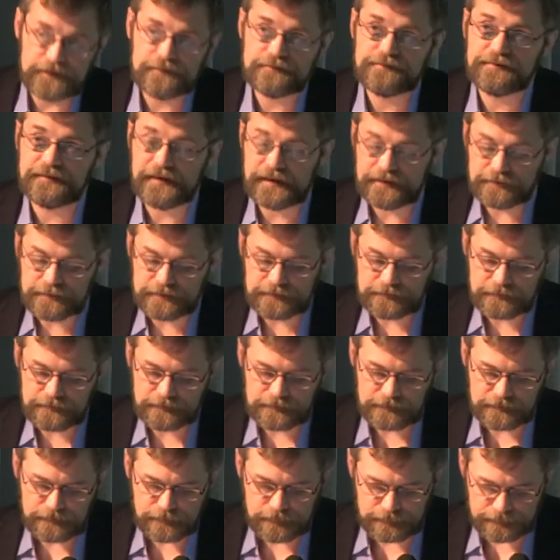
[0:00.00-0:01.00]
the
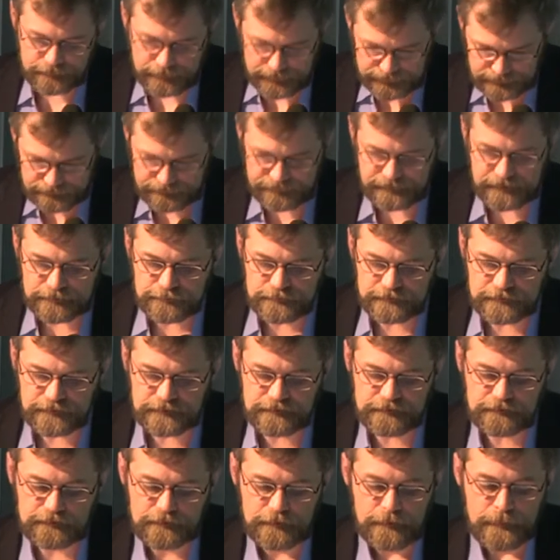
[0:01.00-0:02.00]
Fouts,
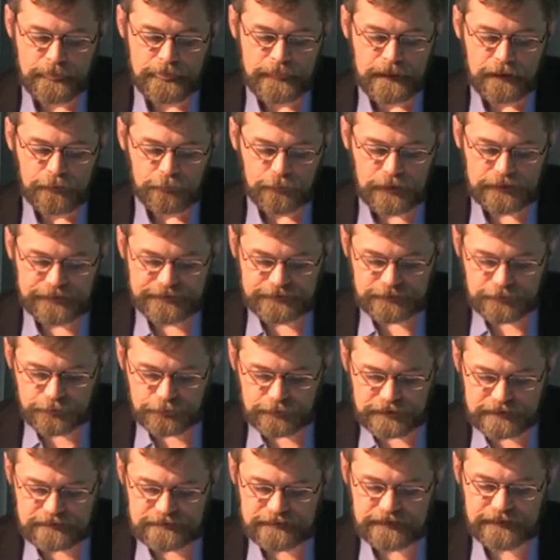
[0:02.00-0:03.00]
while the
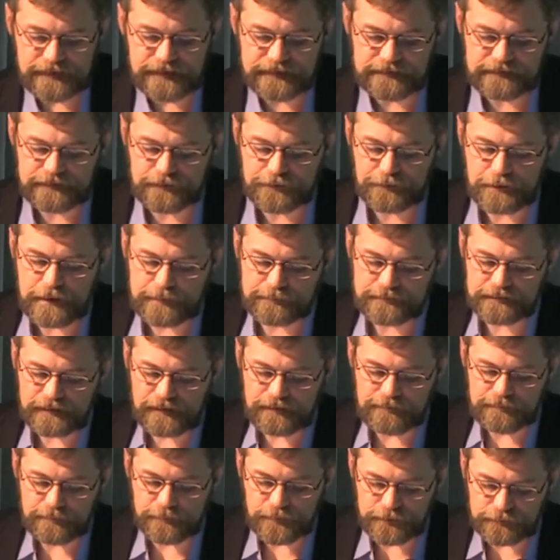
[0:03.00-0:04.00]
tokens and lexigrams
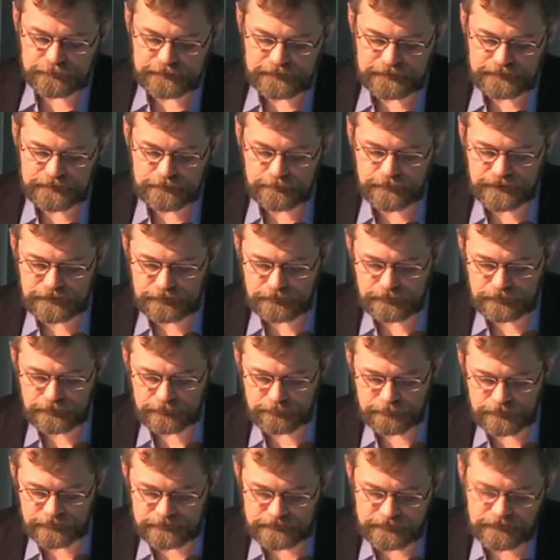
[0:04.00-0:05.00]
have mostly been
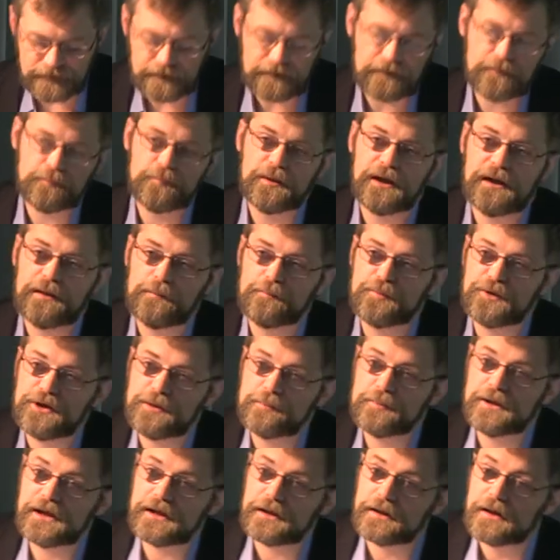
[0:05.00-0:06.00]
investigated by
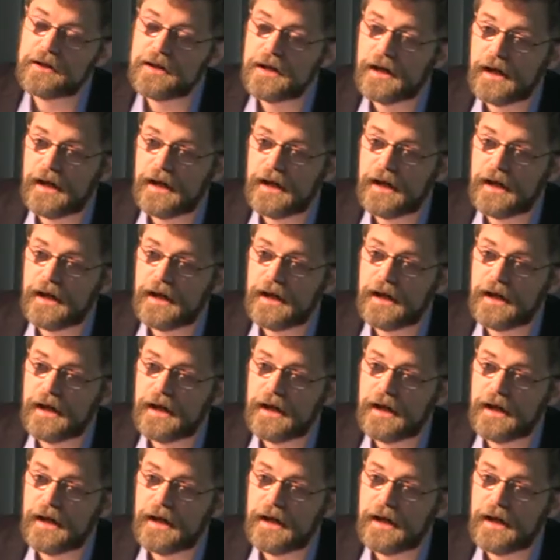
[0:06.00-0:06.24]
Primack